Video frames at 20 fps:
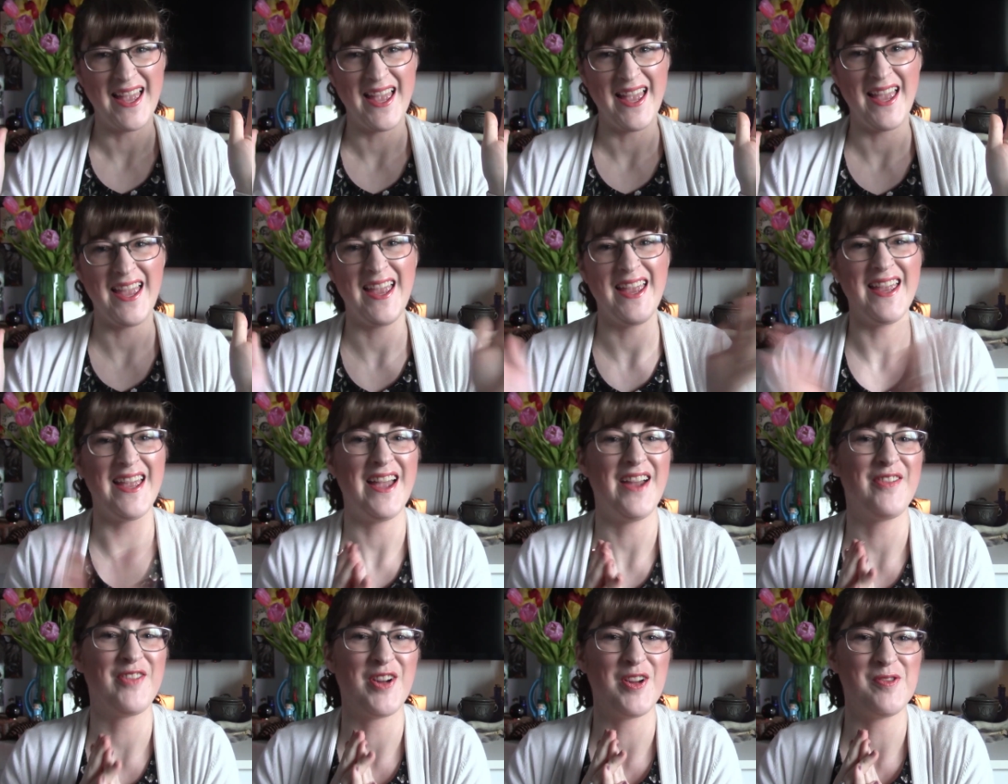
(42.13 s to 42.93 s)
Hey
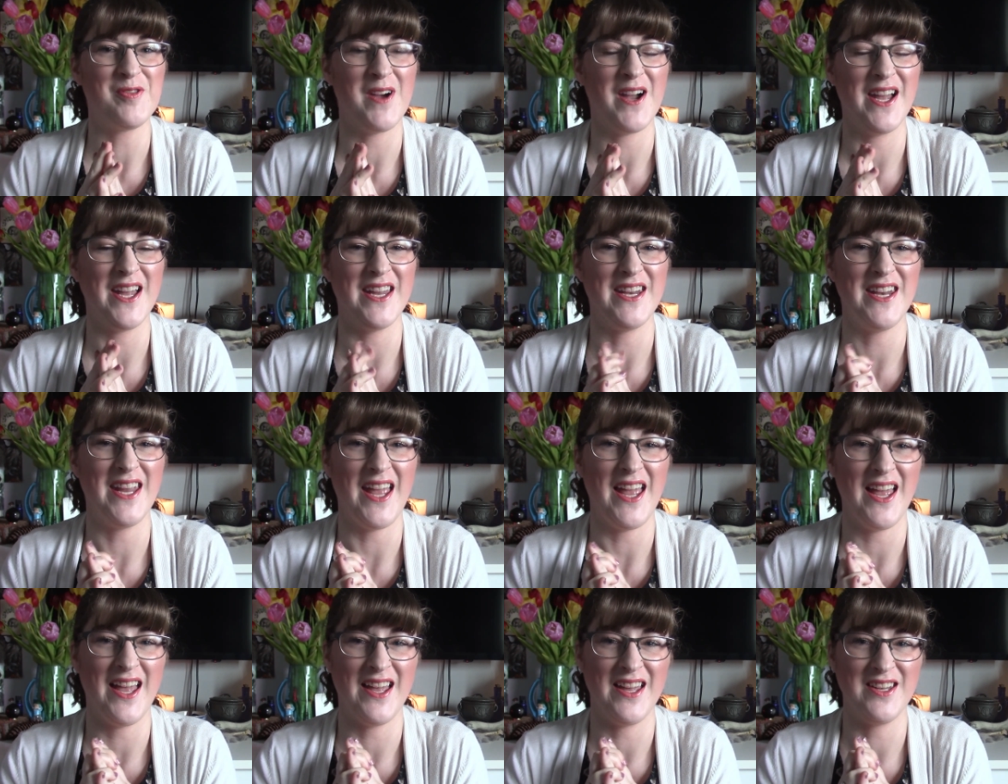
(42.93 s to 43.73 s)
everyone,
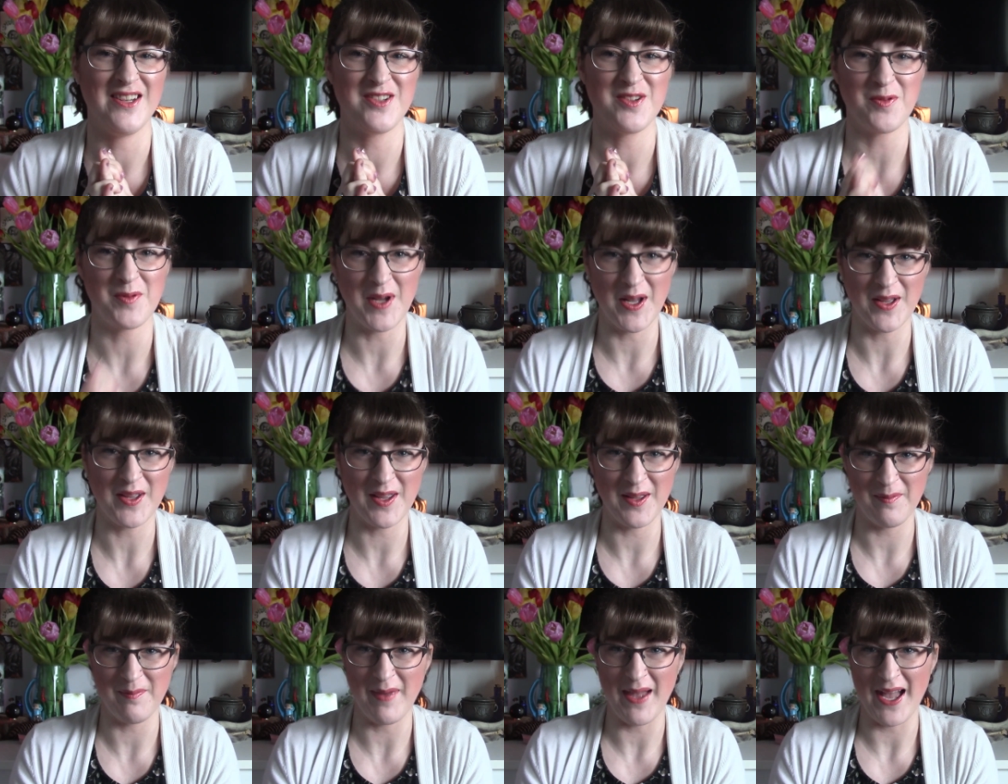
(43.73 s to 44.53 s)
and
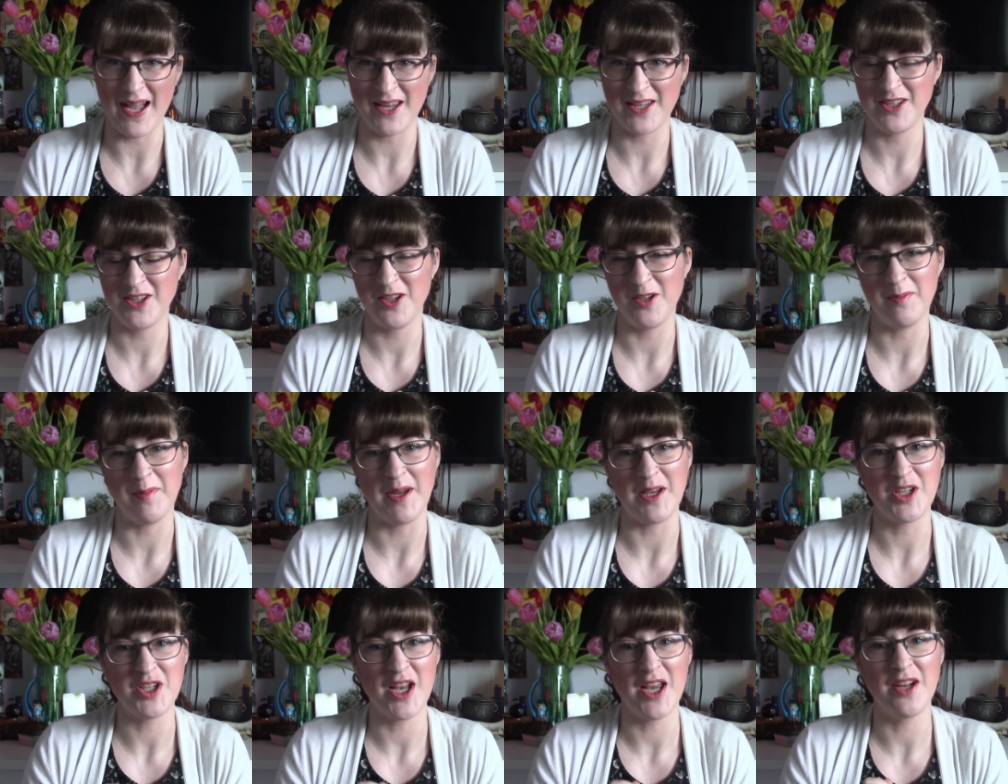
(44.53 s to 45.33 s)
welcome back to
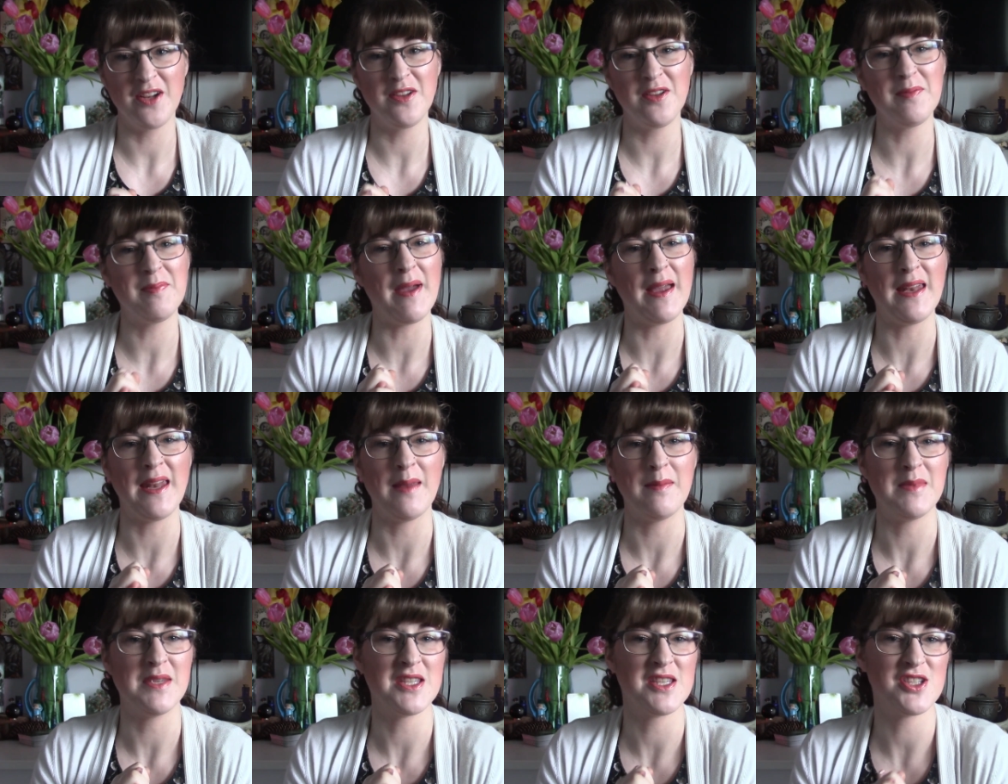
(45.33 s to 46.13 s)
my channel. My
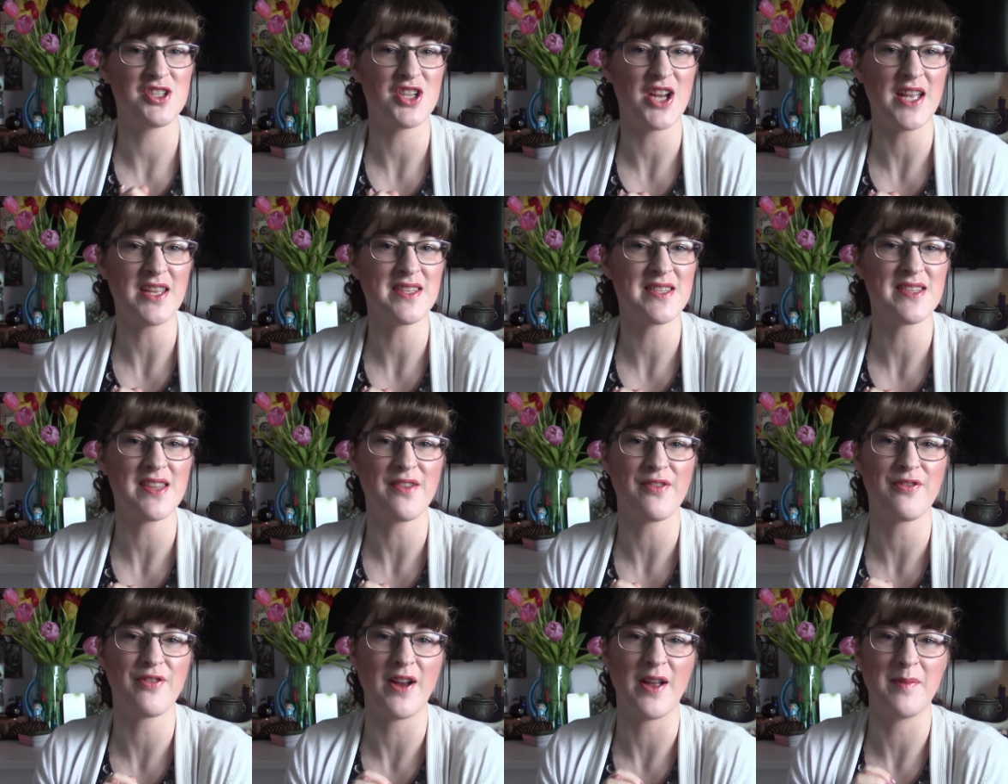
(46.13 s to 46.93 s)
name is Jess
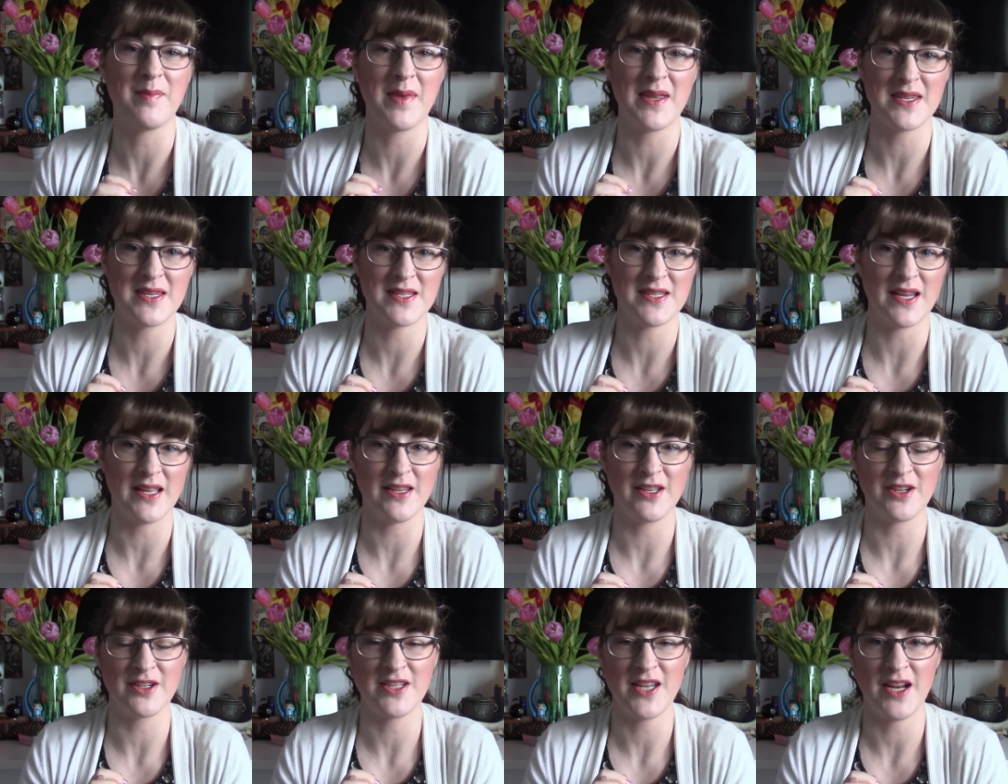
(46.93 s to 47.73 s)
from
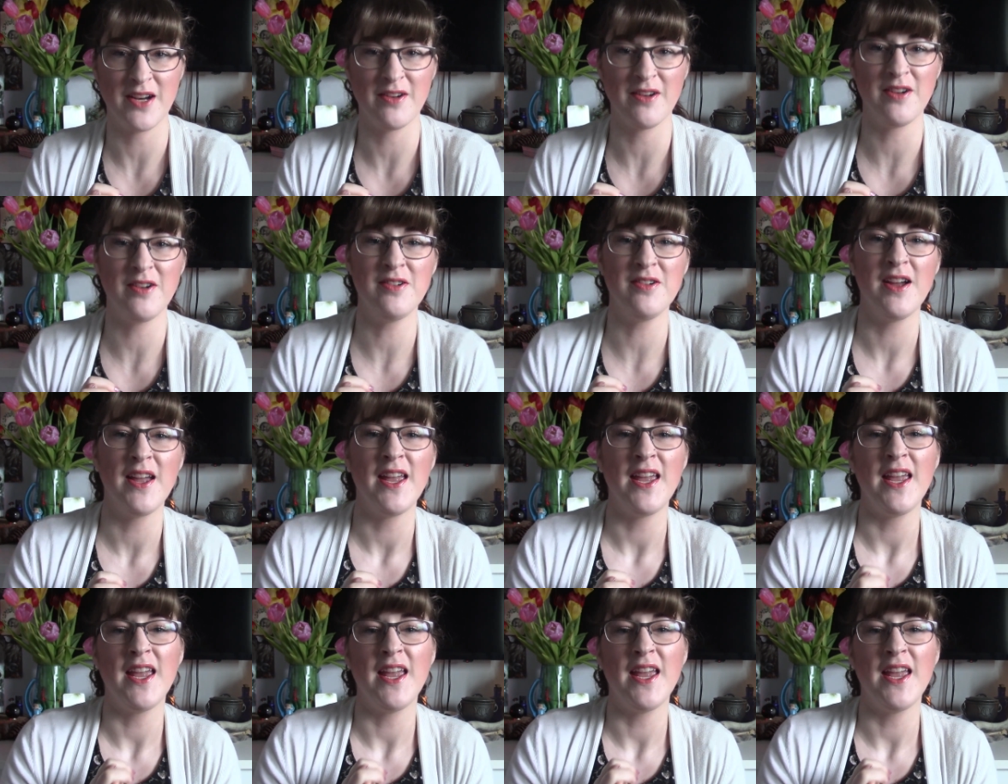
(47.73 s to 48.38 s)
Stellar Tarot.